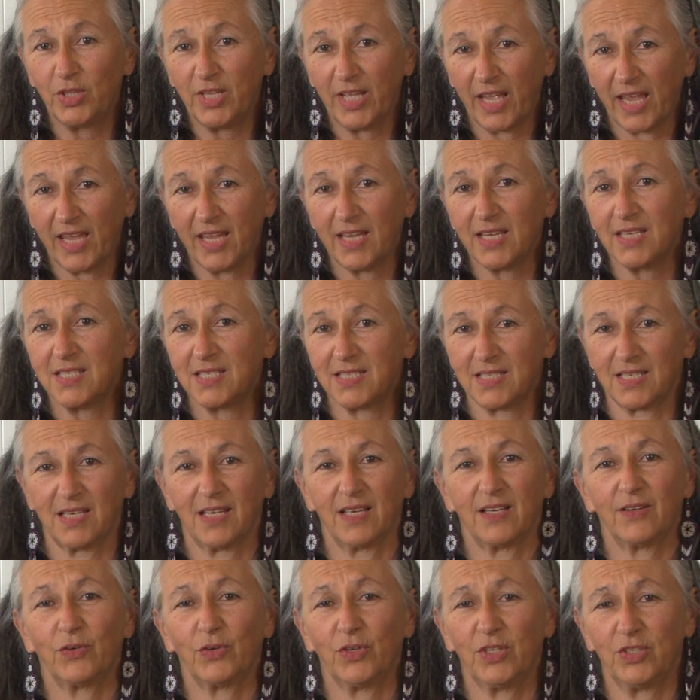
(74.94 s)
days
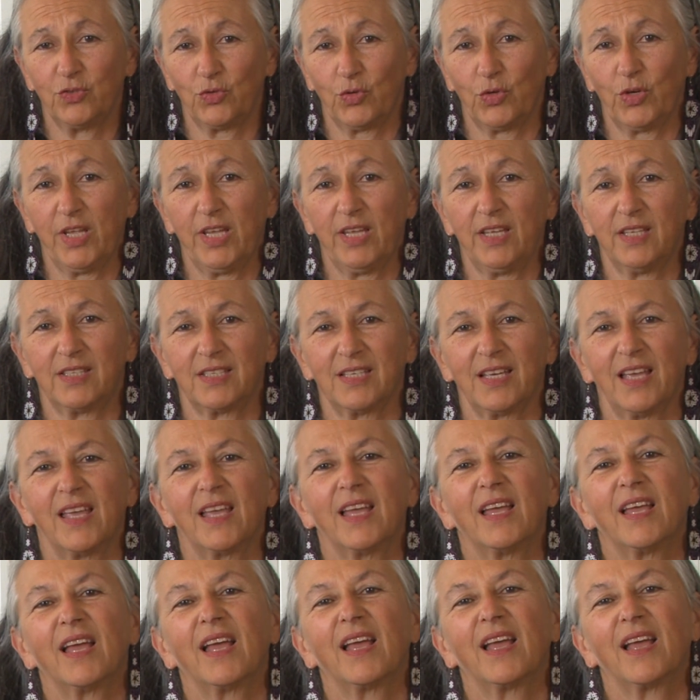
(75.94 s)
retreat
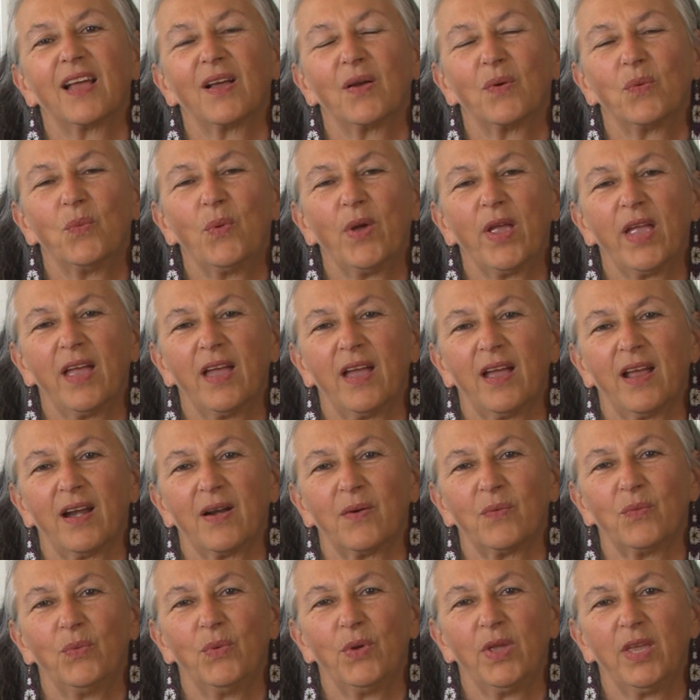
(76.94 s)

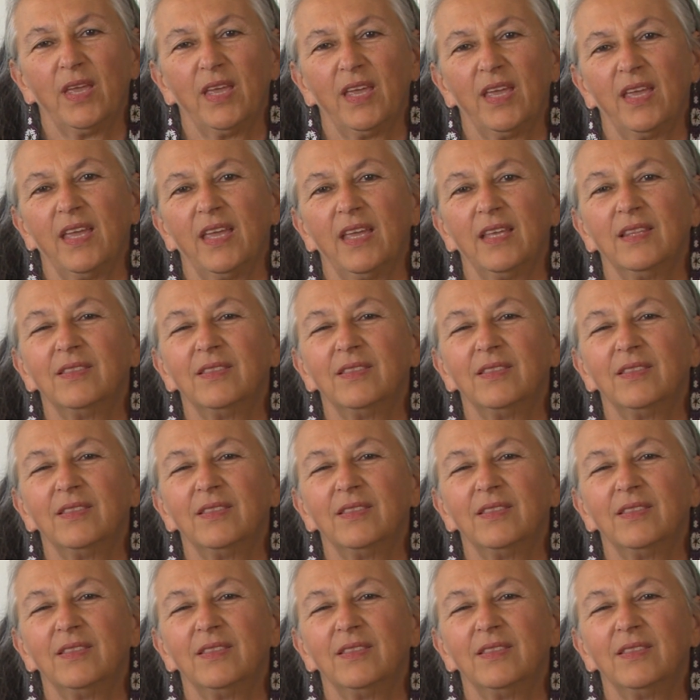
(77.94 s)
where we